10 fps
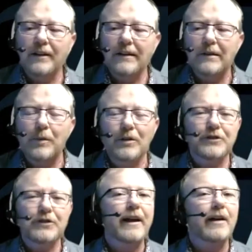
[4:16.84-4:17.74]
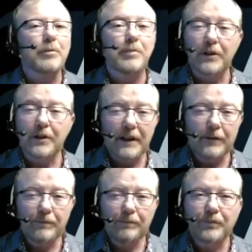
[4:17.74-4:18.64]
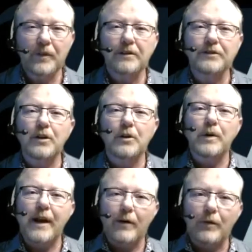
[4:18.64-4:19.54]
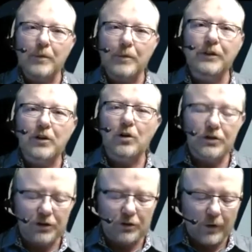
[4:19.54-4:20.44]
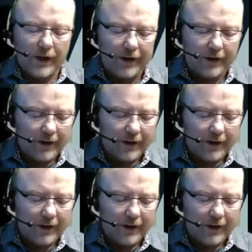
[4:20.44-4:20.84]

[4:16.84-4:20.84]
personal accountability. So we build a culture where